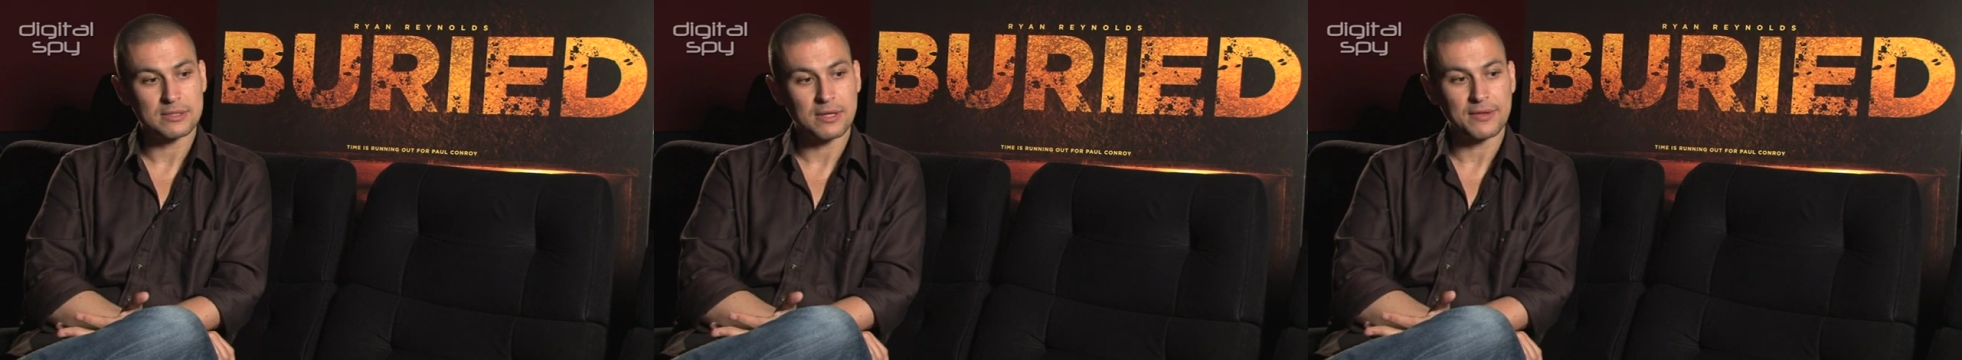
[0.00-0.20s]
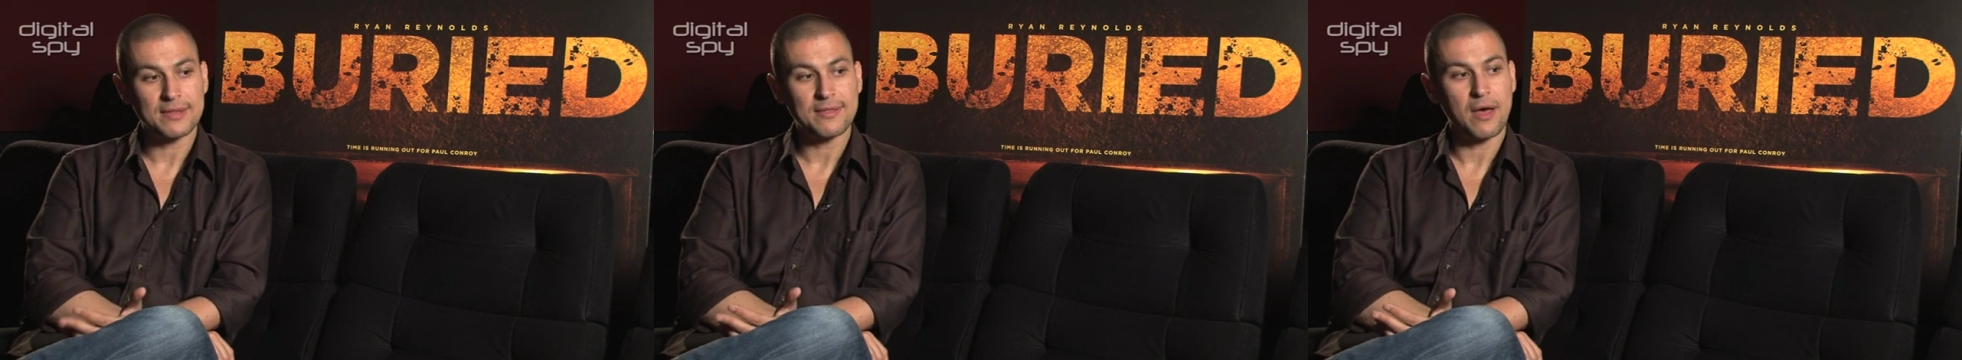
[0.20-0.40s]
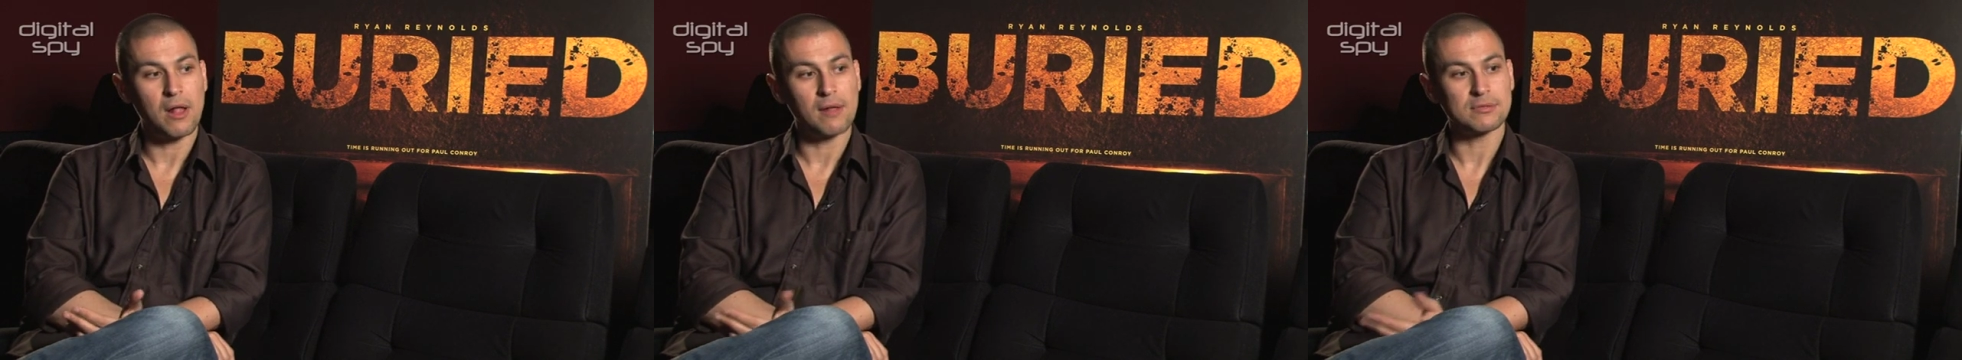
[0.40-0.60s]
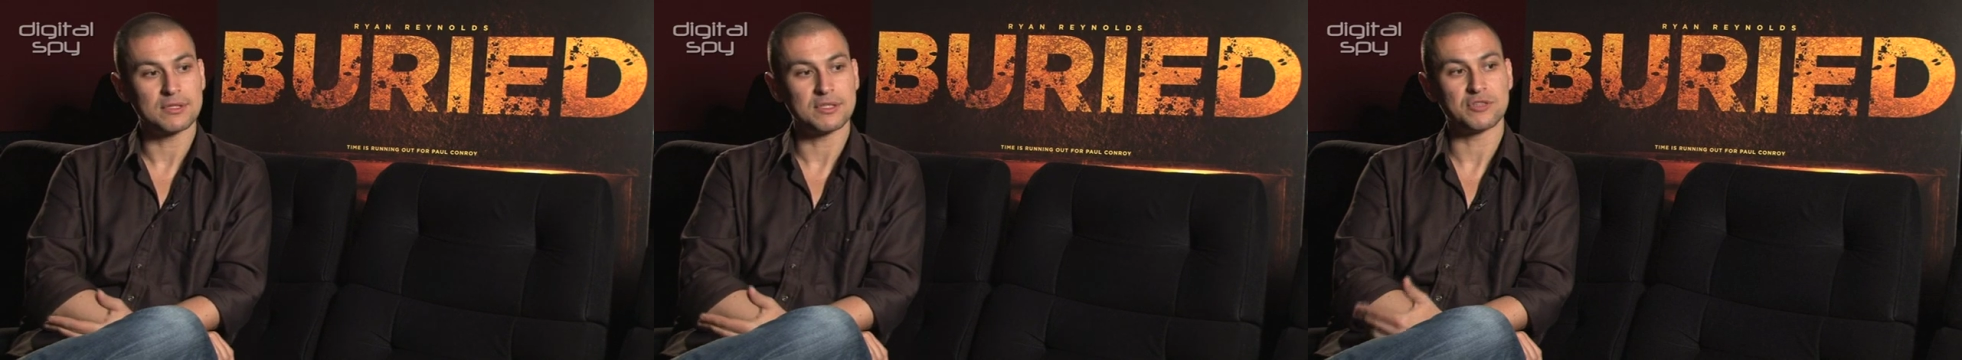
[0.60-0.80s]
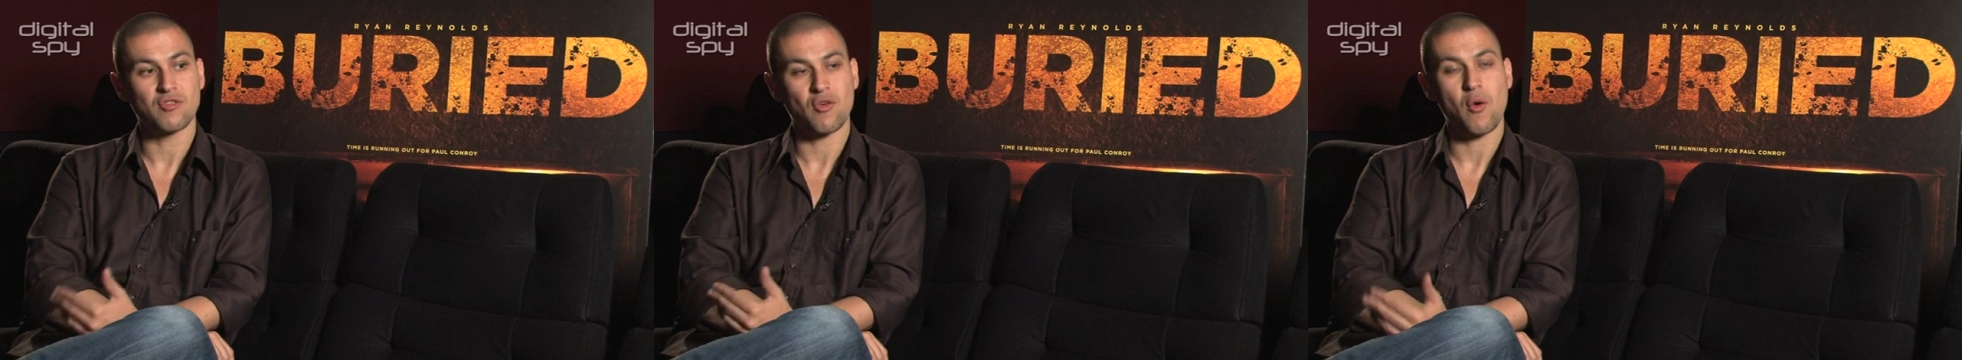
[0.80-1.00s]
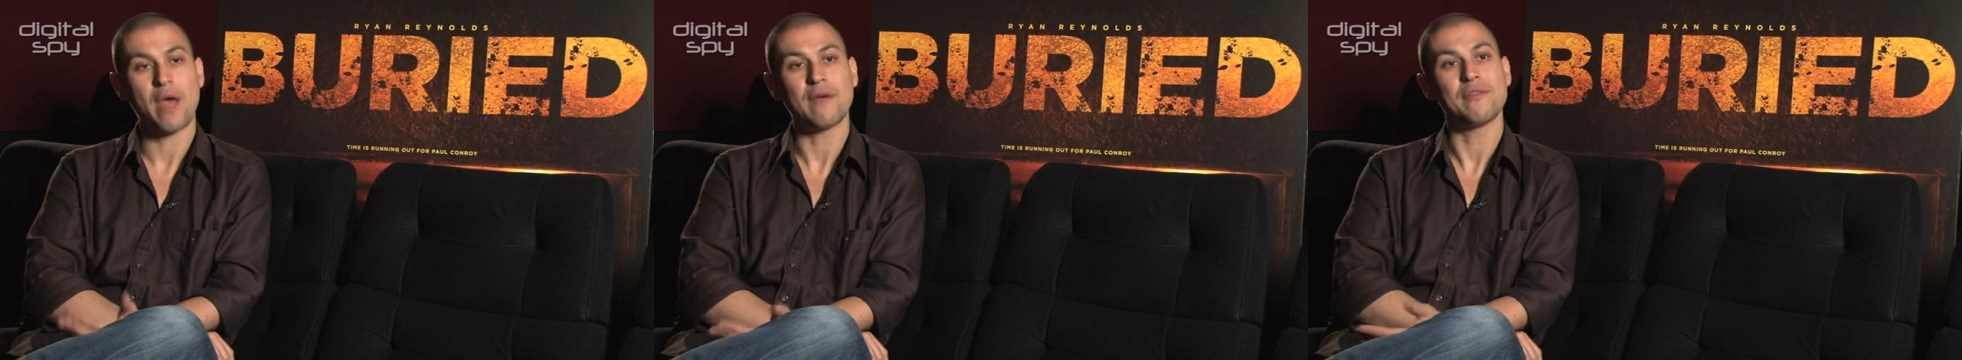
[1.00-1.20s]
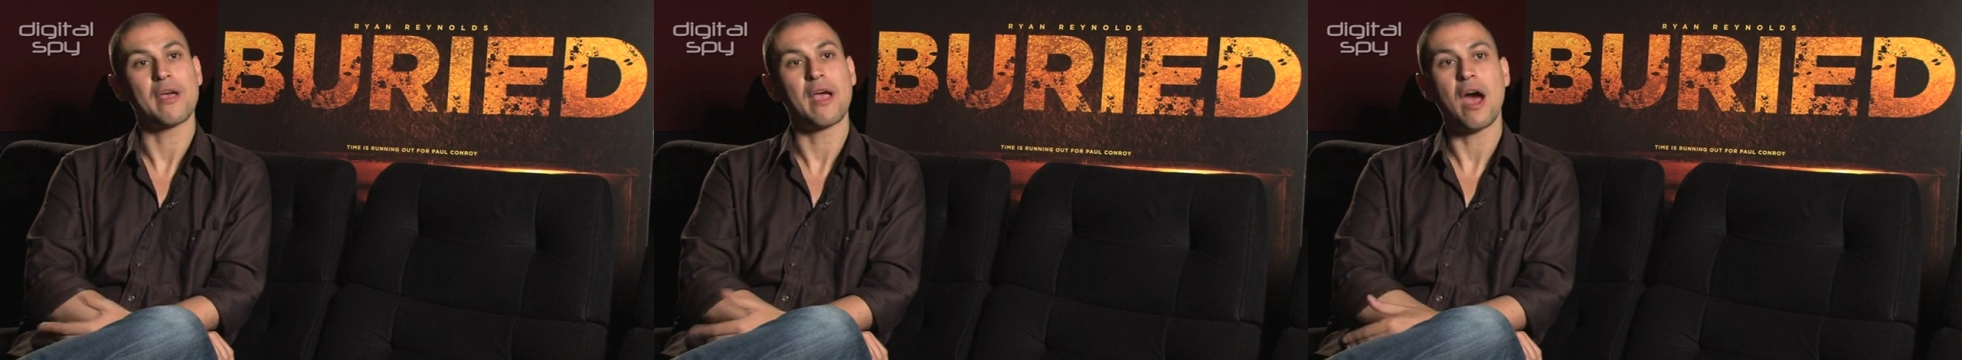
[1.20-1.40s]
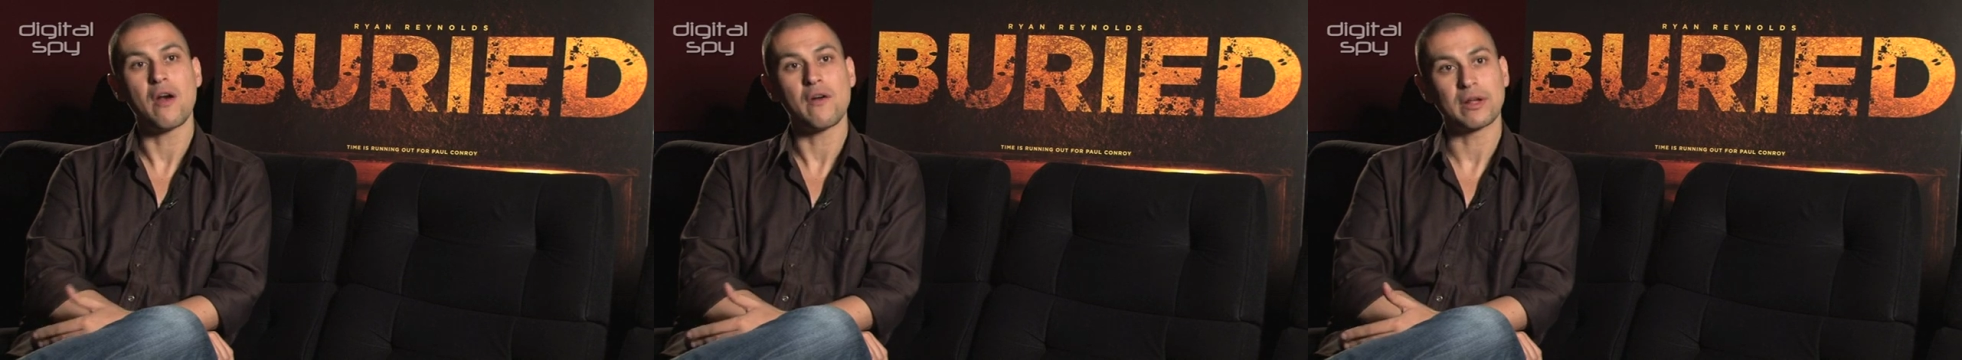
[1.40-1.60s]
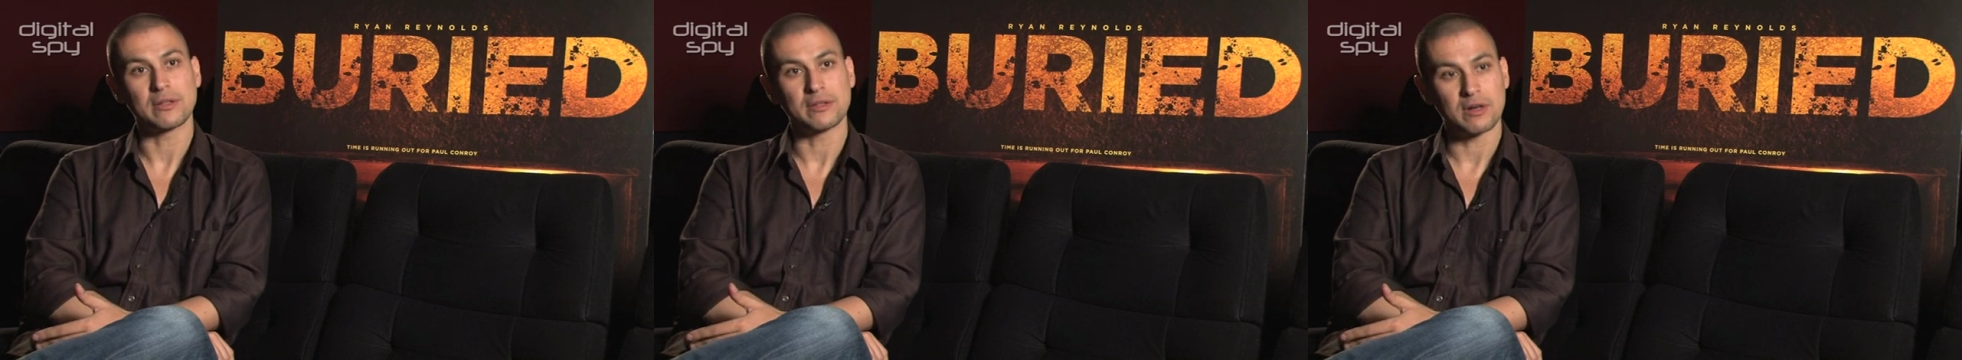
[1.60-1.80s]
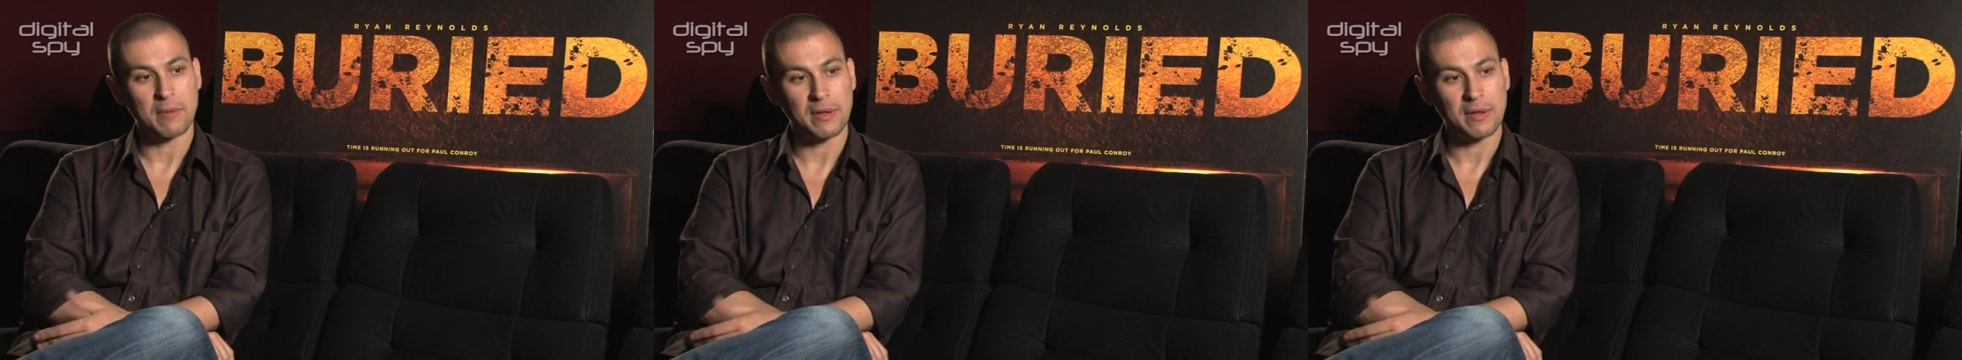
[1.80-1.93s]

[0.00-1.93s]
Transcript: that it helps describe the character,